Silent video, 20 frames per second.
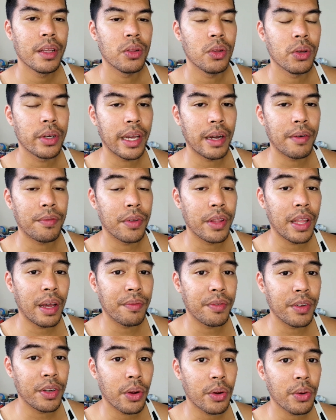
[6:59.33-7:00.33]
Look out for
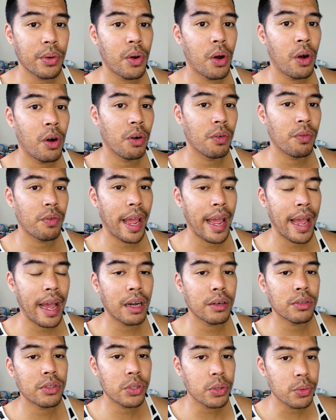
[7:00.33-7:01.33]
that video of
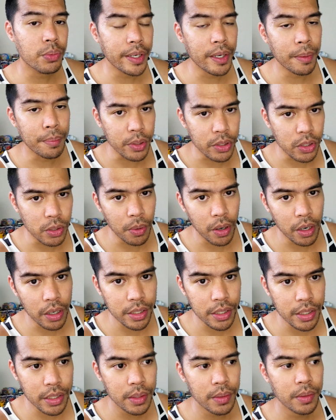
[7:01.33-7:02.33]
how to win a booster
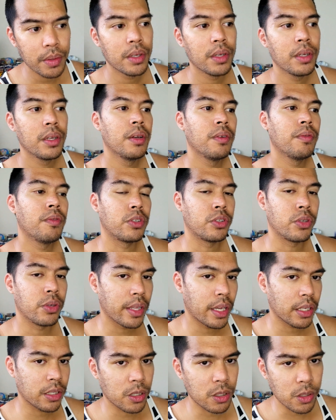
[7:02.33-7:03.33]
box for
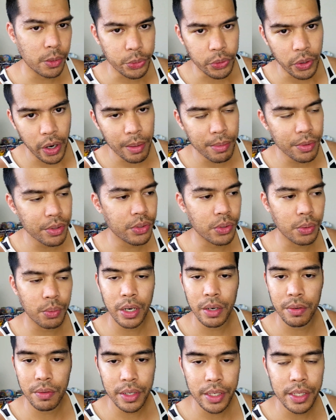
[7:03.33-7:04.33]
2,000 subscribers or
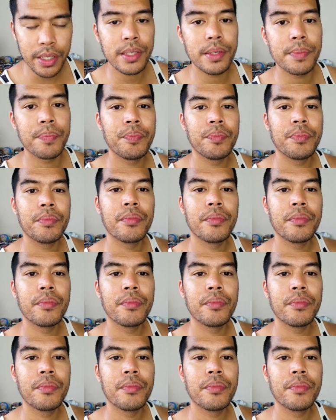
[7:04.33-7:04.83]
whatever it is.